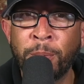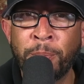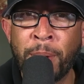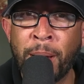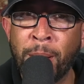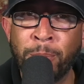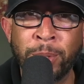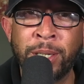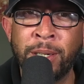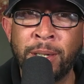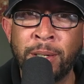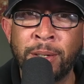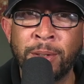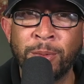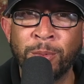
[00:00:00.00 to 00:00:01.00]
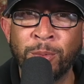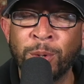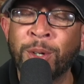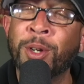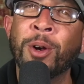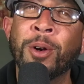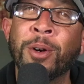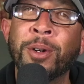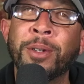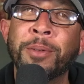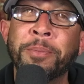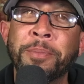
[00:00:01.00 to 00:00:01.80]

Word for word: Palpatine returned.